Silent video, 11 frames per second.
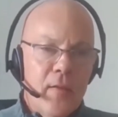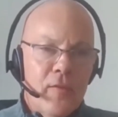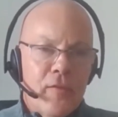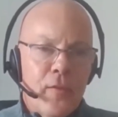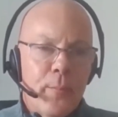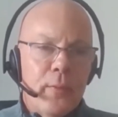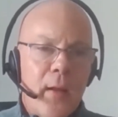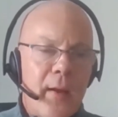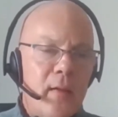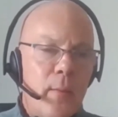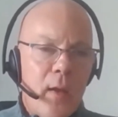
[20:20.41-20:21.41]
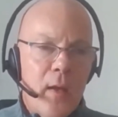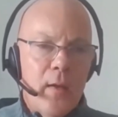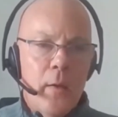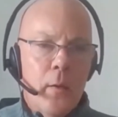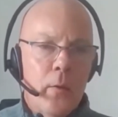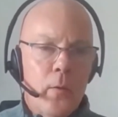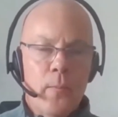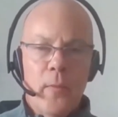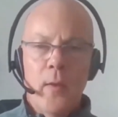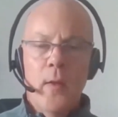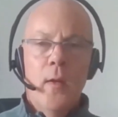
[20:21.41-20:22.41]
It's a supply and demand issue.
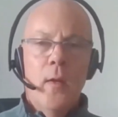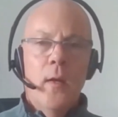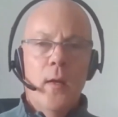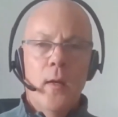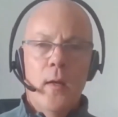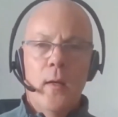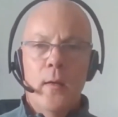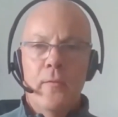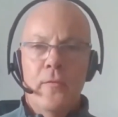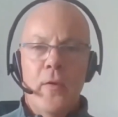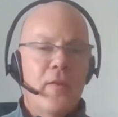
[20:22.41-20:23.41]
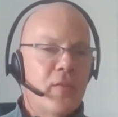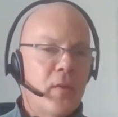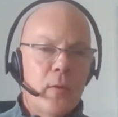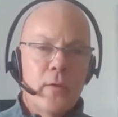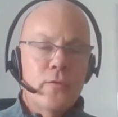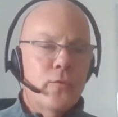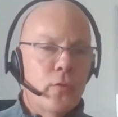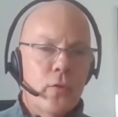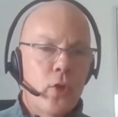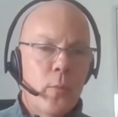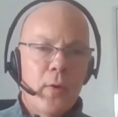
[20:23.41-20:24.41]
Very similar
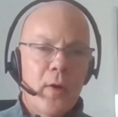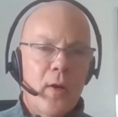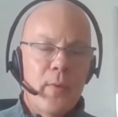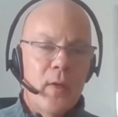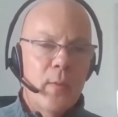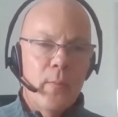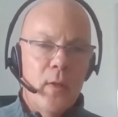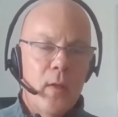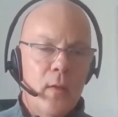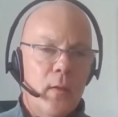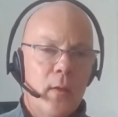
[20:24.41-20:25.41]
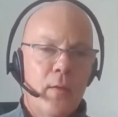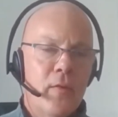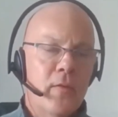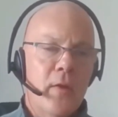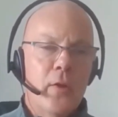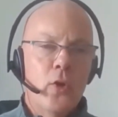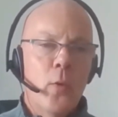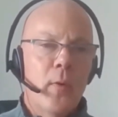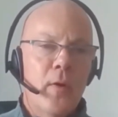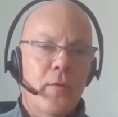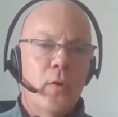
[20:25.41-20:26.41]
to Uber, Airbnb. If you take
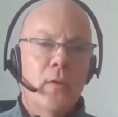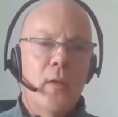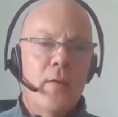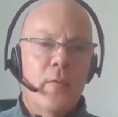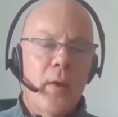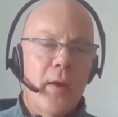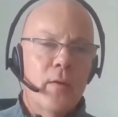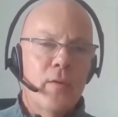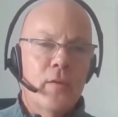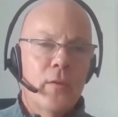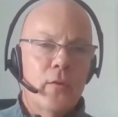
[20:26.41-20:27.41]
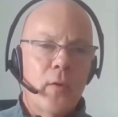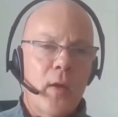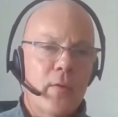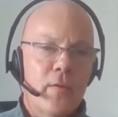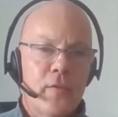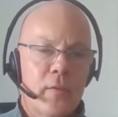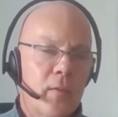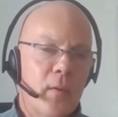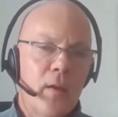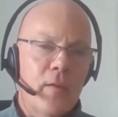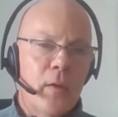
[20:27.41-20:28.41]
Uber, if you only have riders and no drivers,
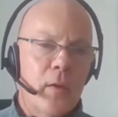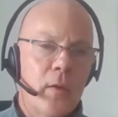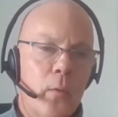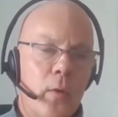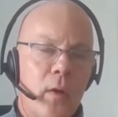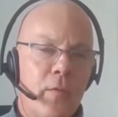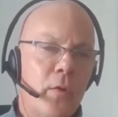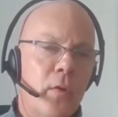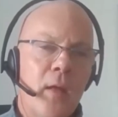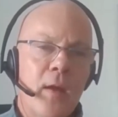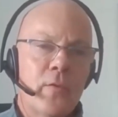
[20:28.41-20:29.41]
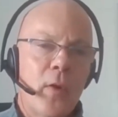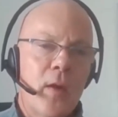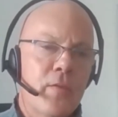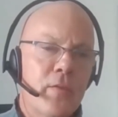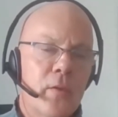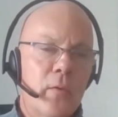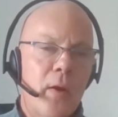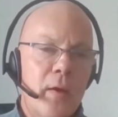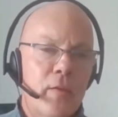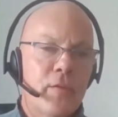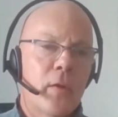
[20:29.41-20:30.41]
it's not going to work. If you only have drivers and no
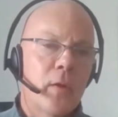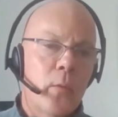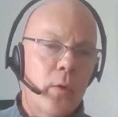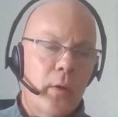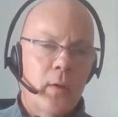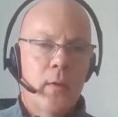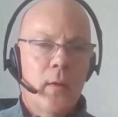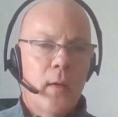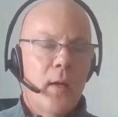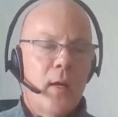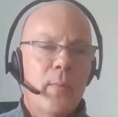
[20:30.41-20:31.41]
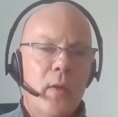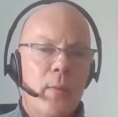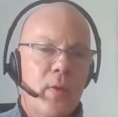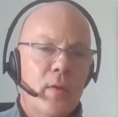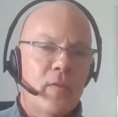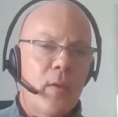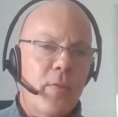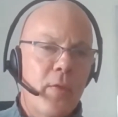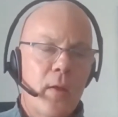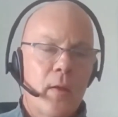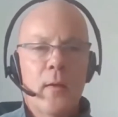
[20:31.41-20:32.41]
riders, it's not going to work. Airbnb, the same
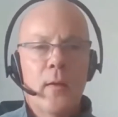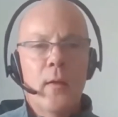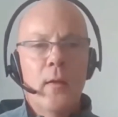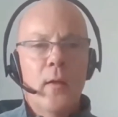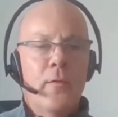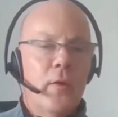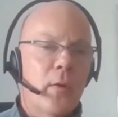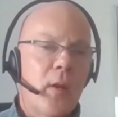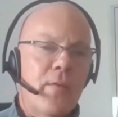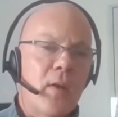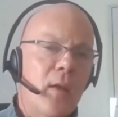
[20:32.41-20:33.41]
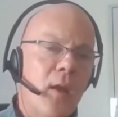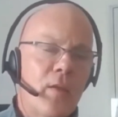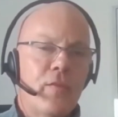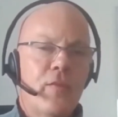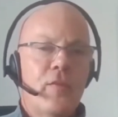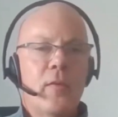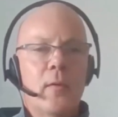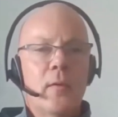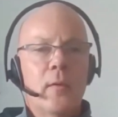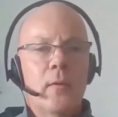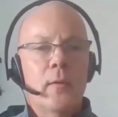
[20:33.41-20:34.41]
thing. If you don't have any guests,
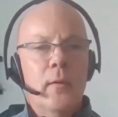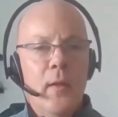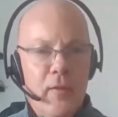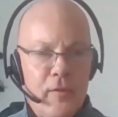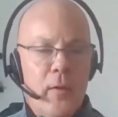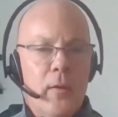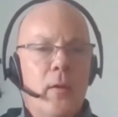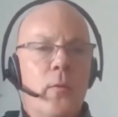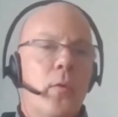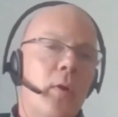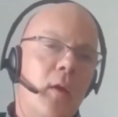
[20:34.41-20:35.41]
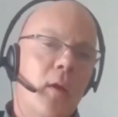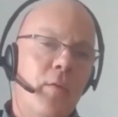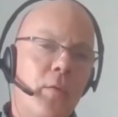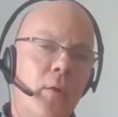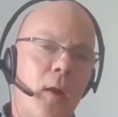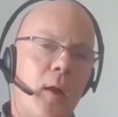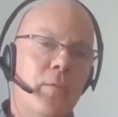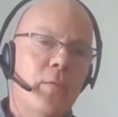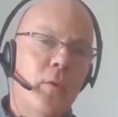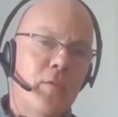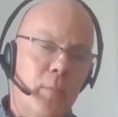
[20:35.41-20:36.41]
it's not going to work. If you
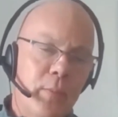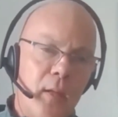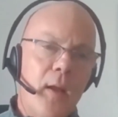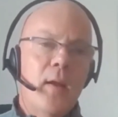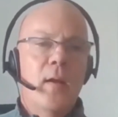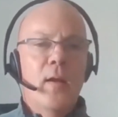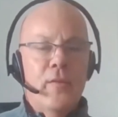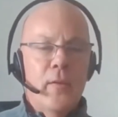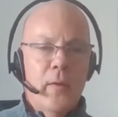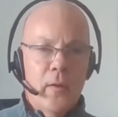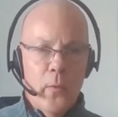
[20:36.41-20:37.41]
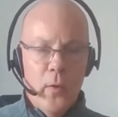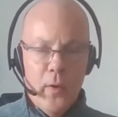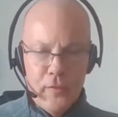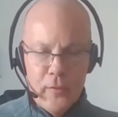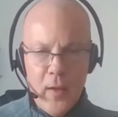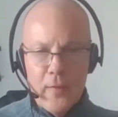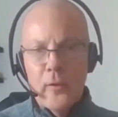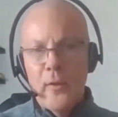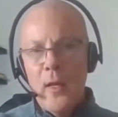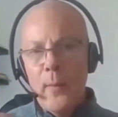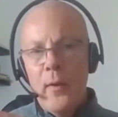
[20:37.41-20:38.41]
have no supply, it's not going to work. So you have to
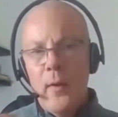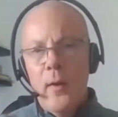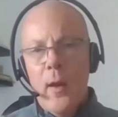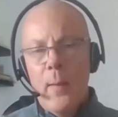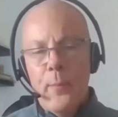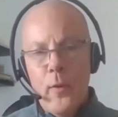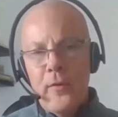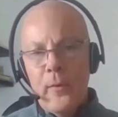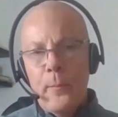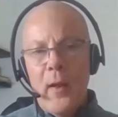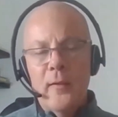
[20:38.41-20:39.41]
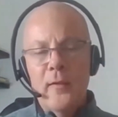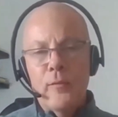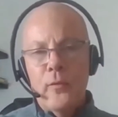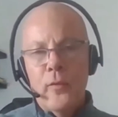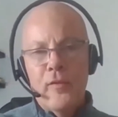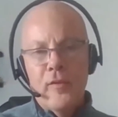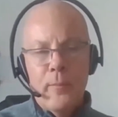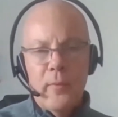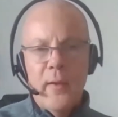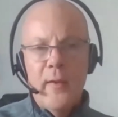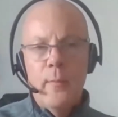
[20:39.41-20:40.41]
keep a perfect balance between
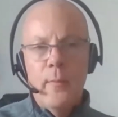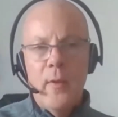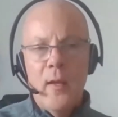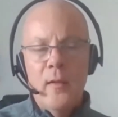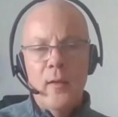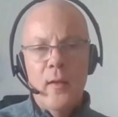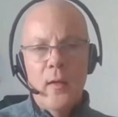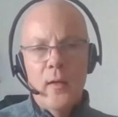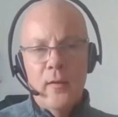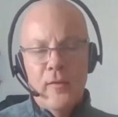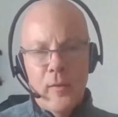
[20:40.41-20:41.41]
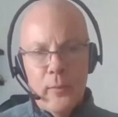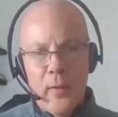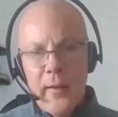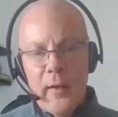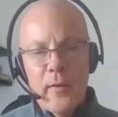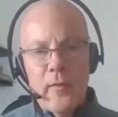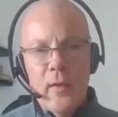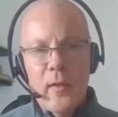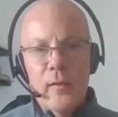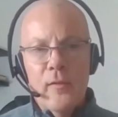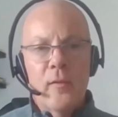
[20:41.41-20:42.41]
supply and demand. Supply are the
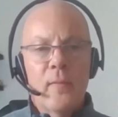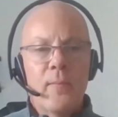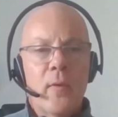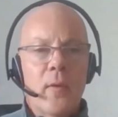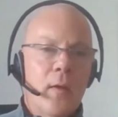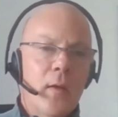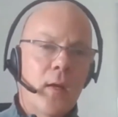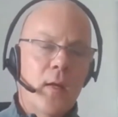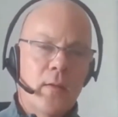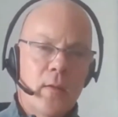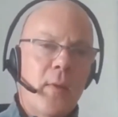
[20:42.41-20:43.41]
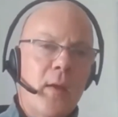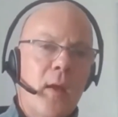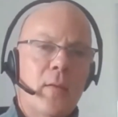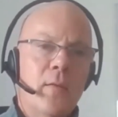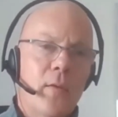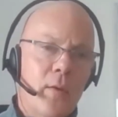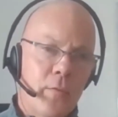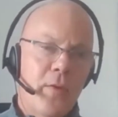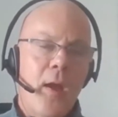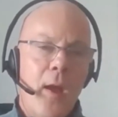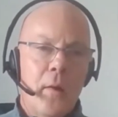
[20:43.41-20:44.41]
deals, the demand of
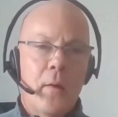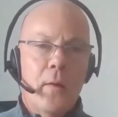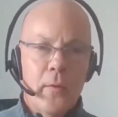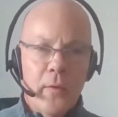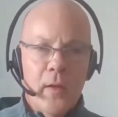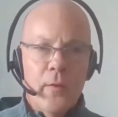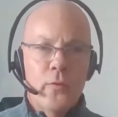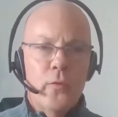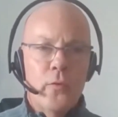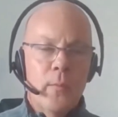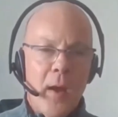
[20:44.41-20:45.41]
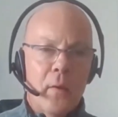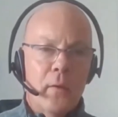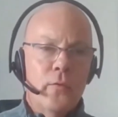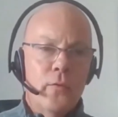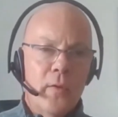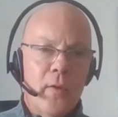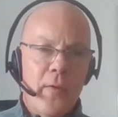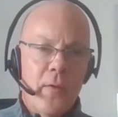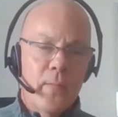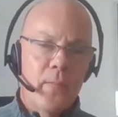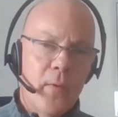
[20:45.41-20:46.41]
cash. You got to match the two
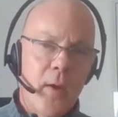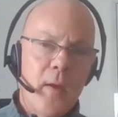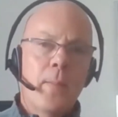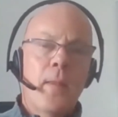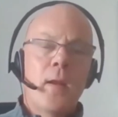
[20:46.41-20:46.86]
together, right?